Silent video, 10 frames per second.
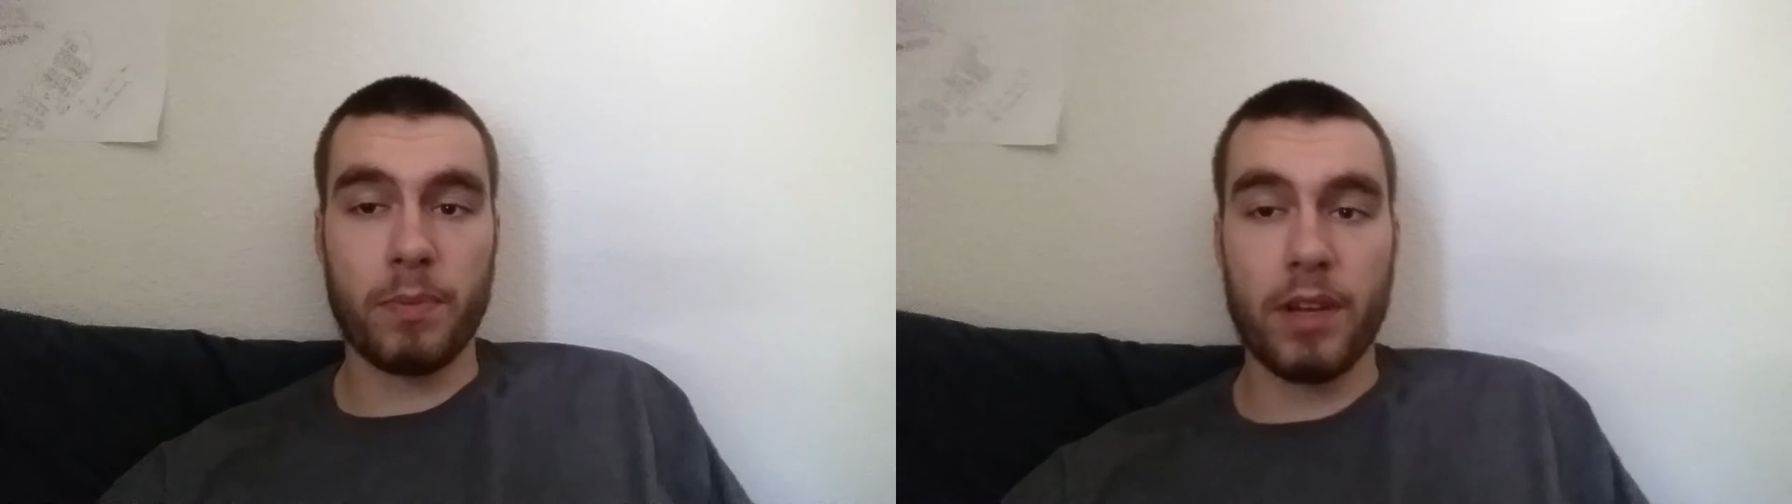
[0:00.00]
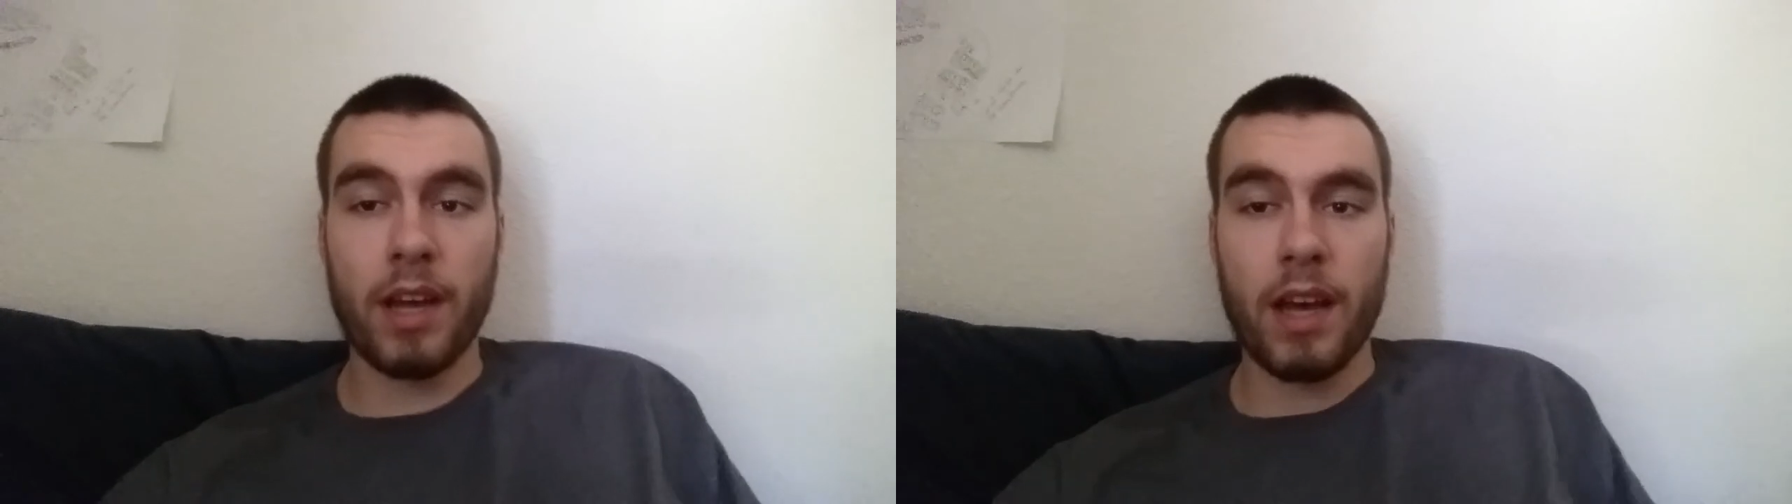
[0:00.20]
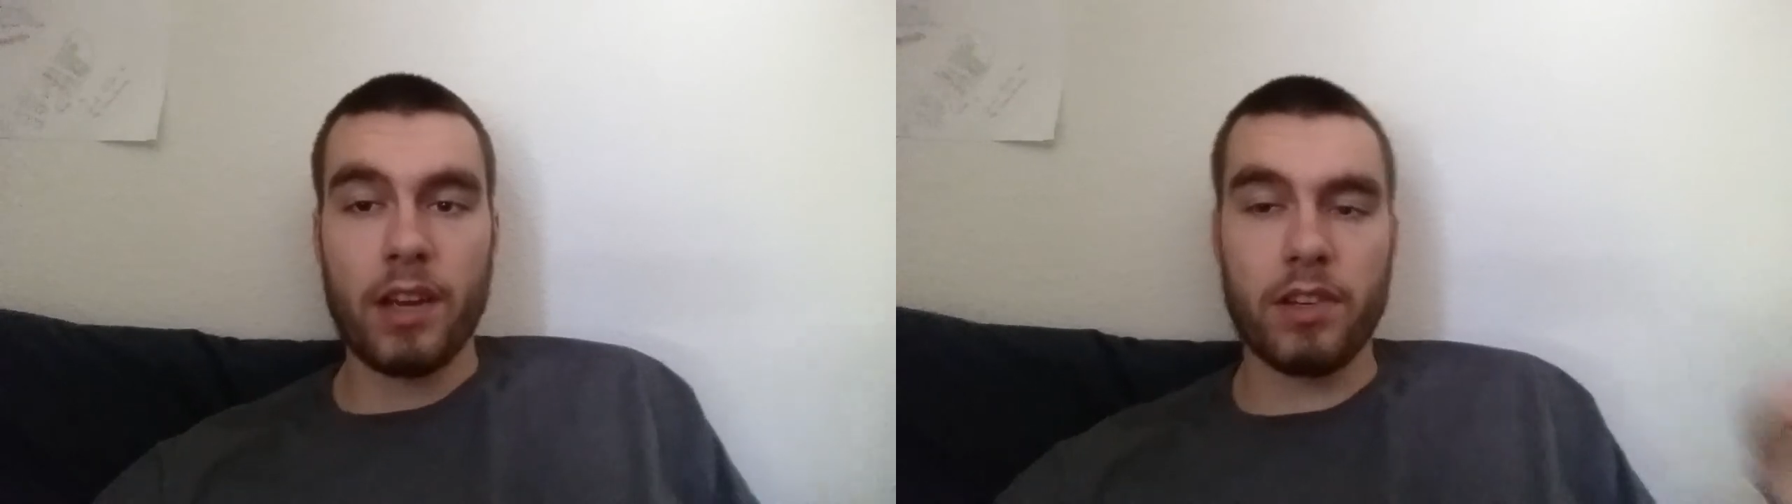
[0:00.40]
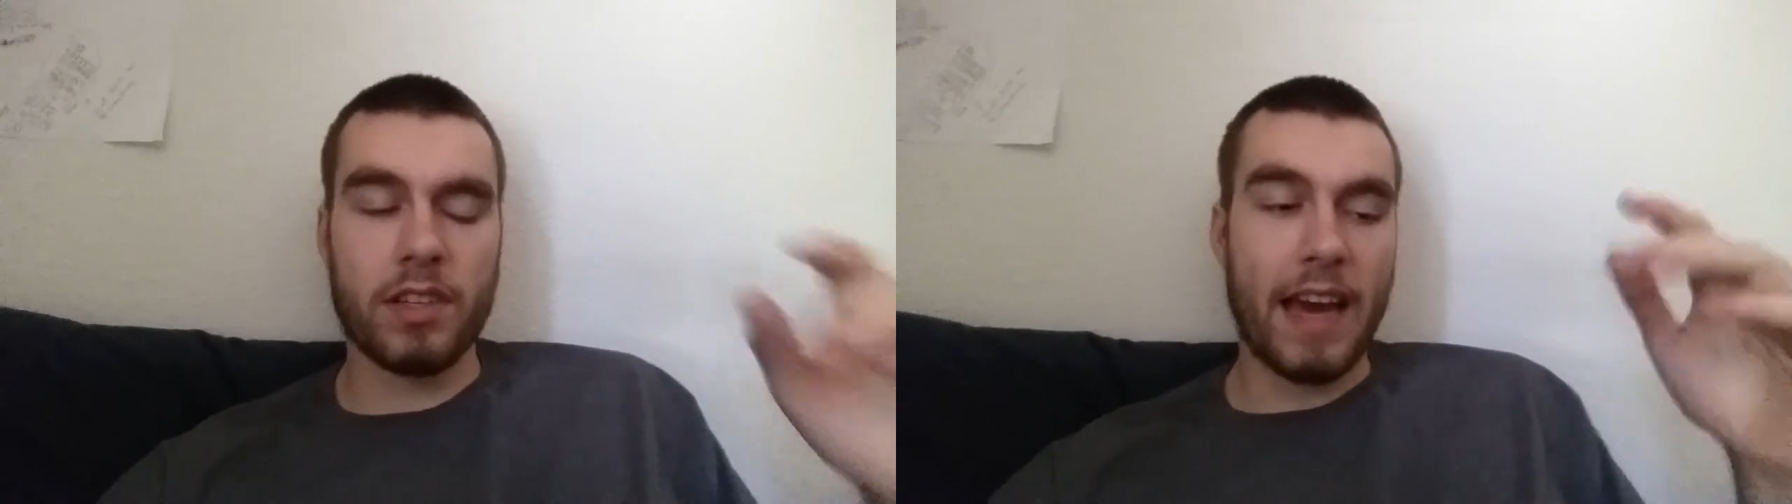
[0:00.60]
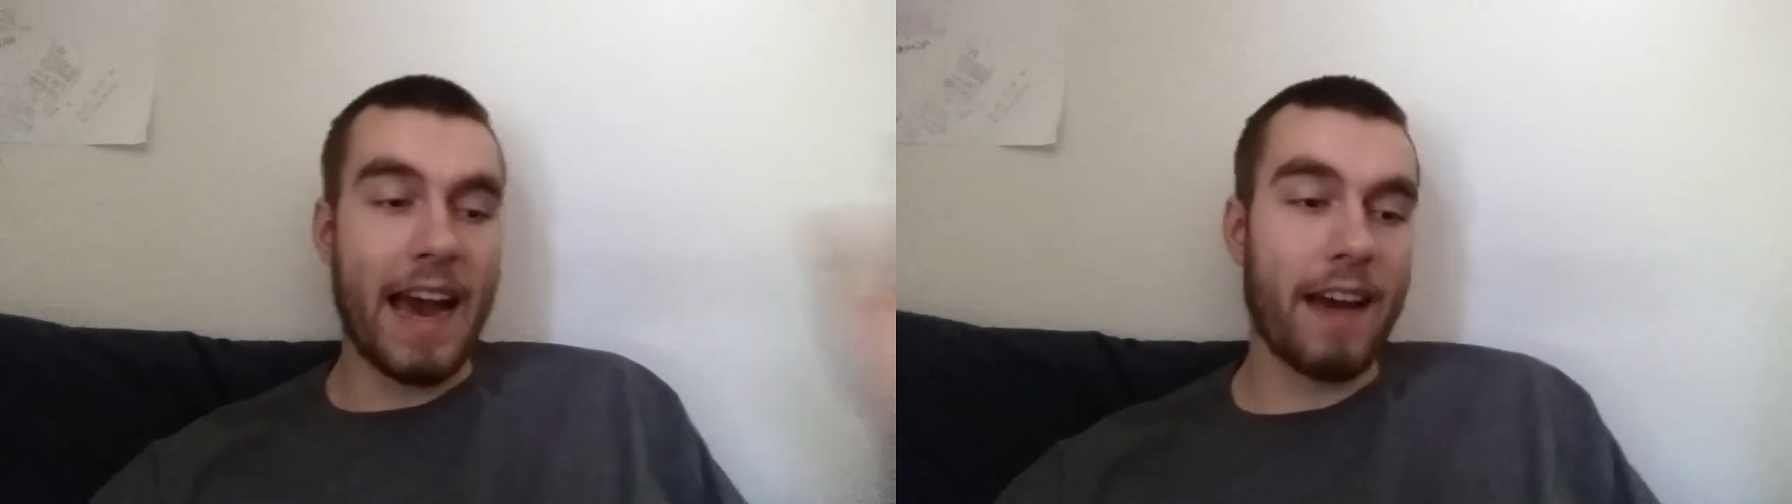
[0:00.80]
But
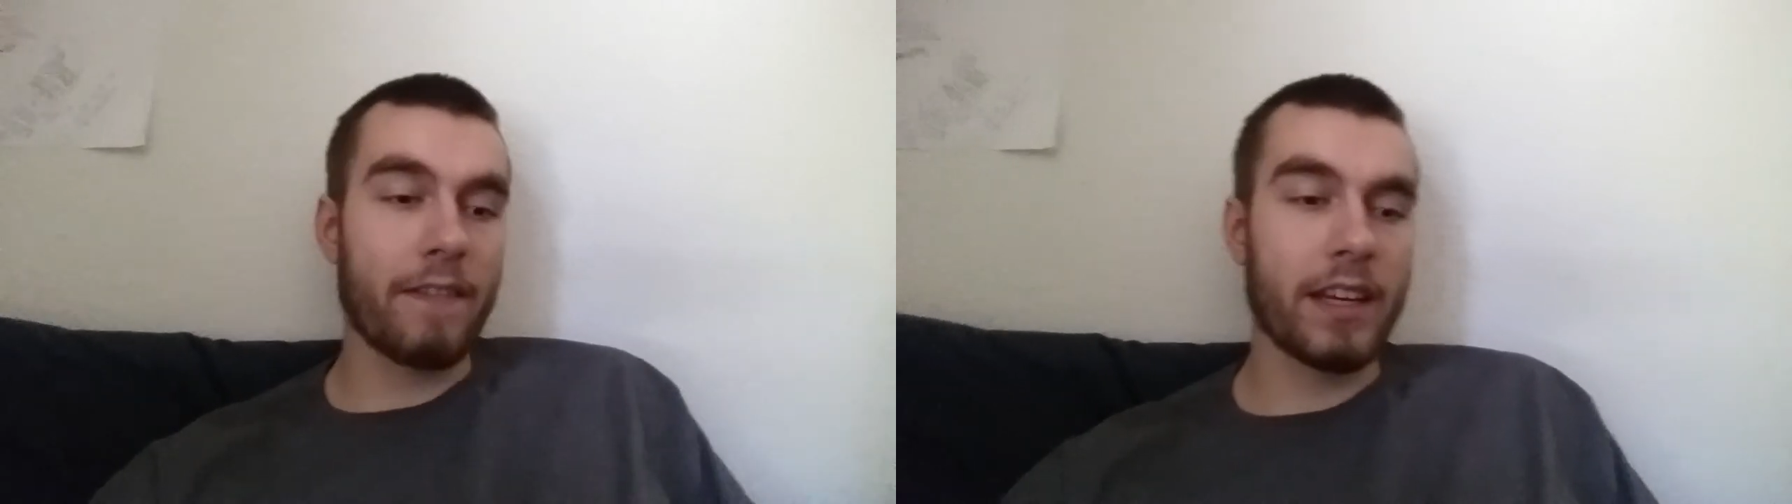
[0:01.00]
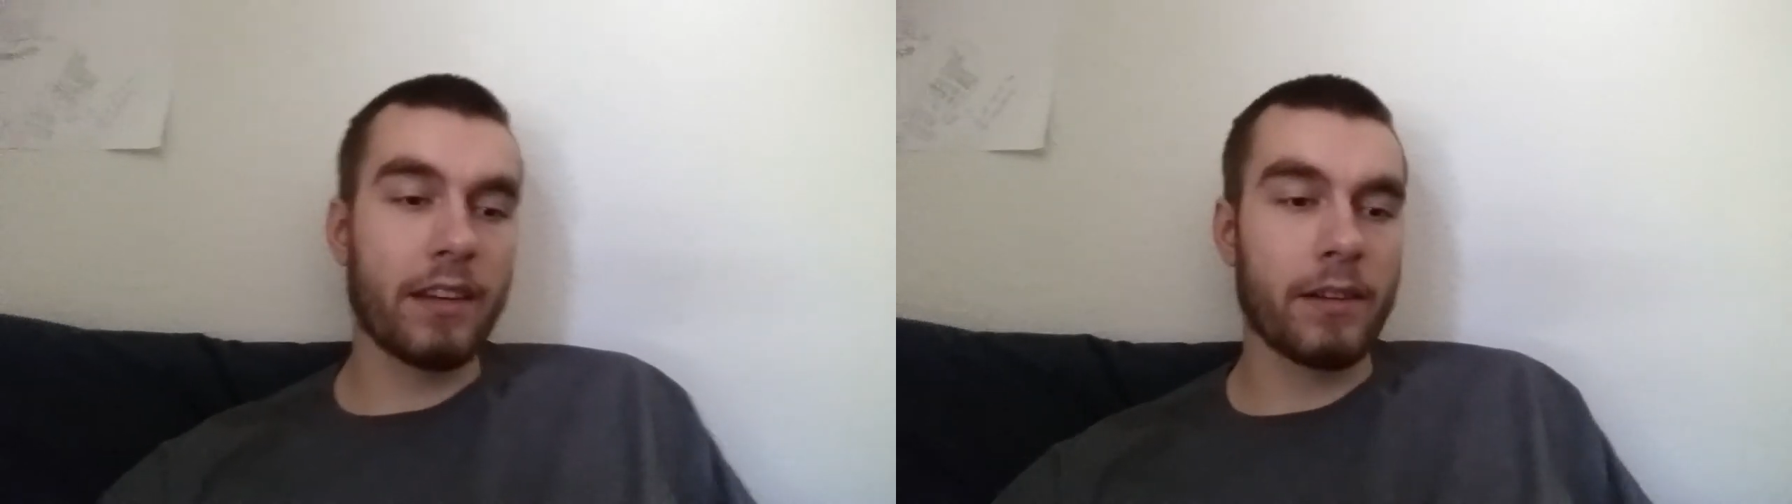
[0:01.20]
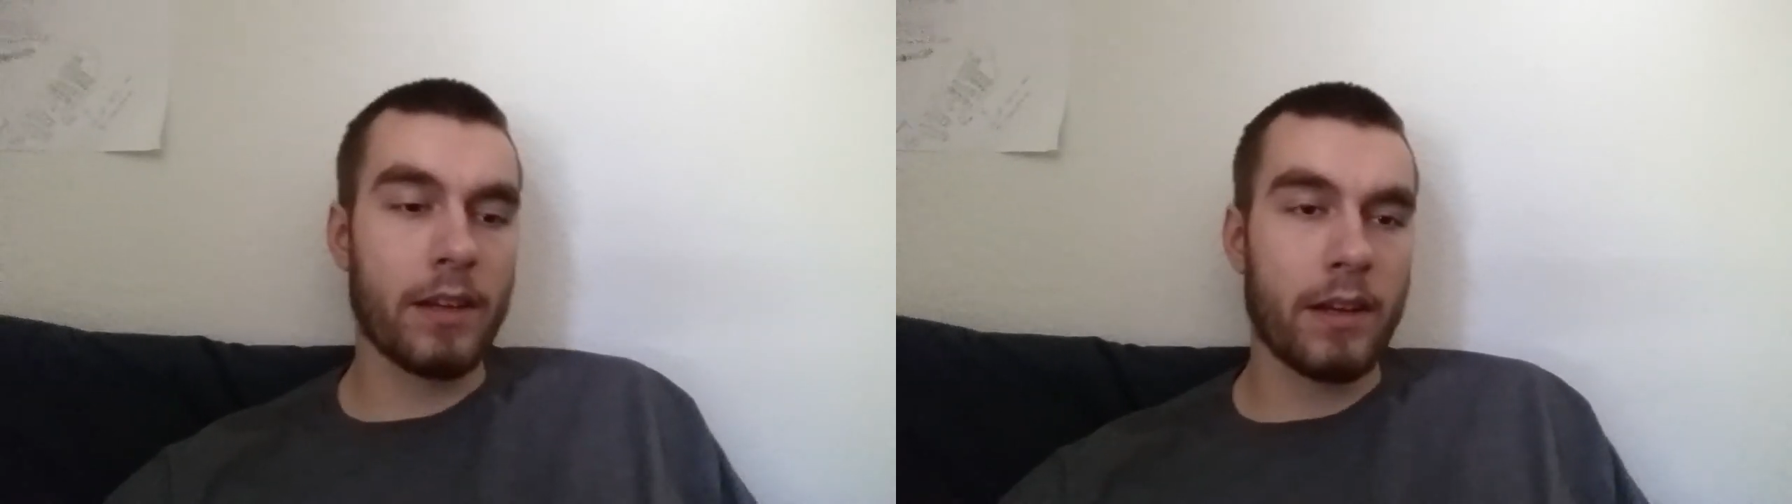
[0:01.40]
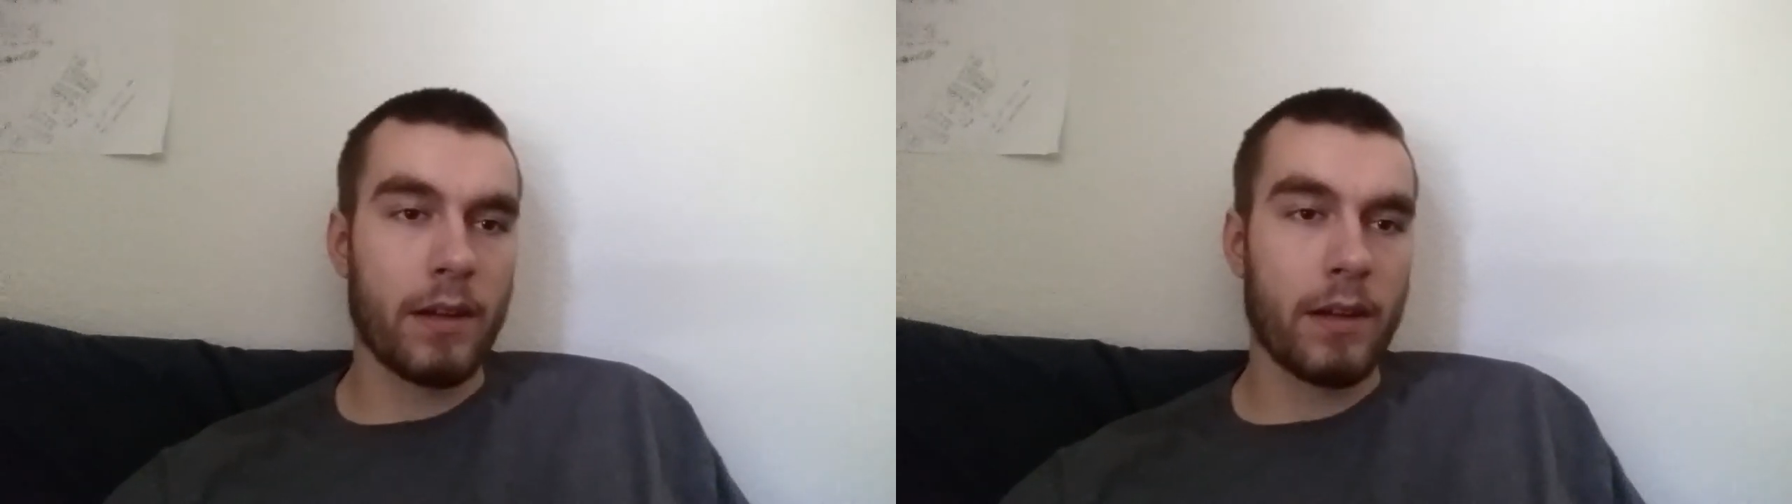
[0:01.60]
just having